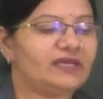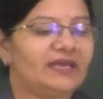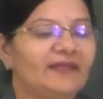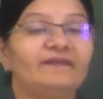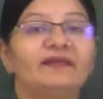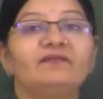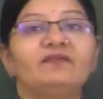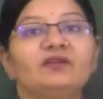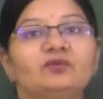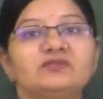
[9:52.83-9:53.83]
And then
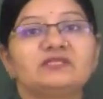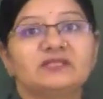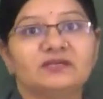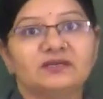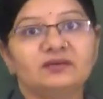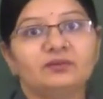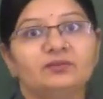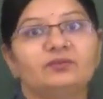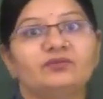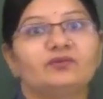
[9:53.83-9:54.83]
we use
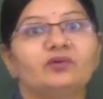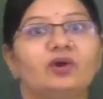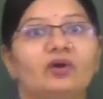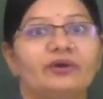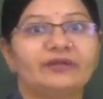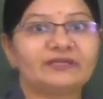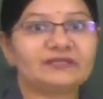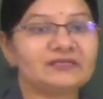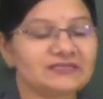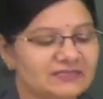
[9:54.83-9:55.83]
the before
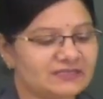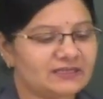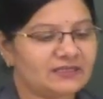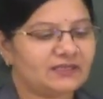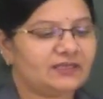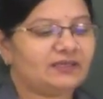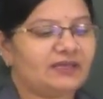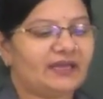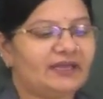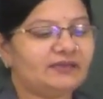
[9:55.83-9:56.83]
ordinals
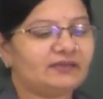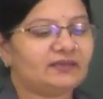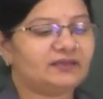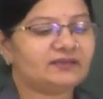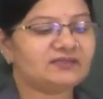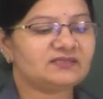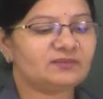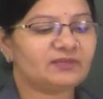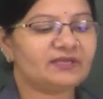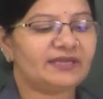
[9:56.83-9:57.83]
and other
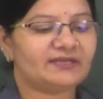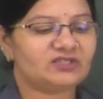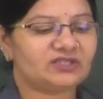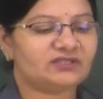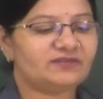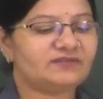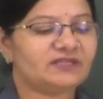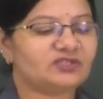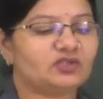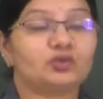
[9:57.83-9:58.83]
similar adjectives
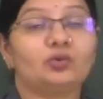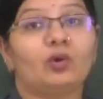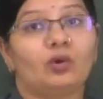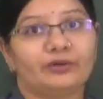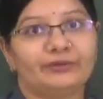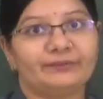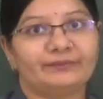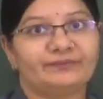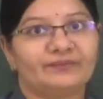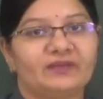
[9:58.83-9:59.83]
that show order.
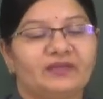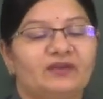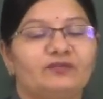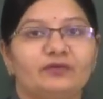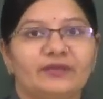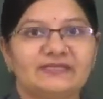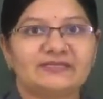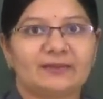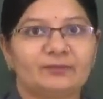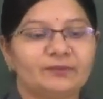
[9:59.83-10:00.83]
For
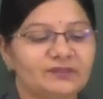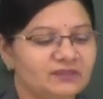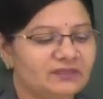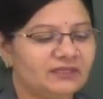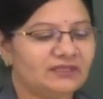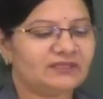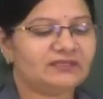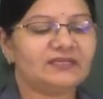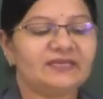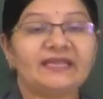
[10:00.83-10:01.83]
example,
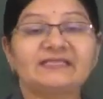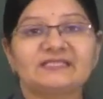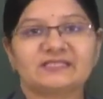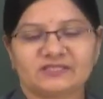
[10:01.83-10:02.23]
the next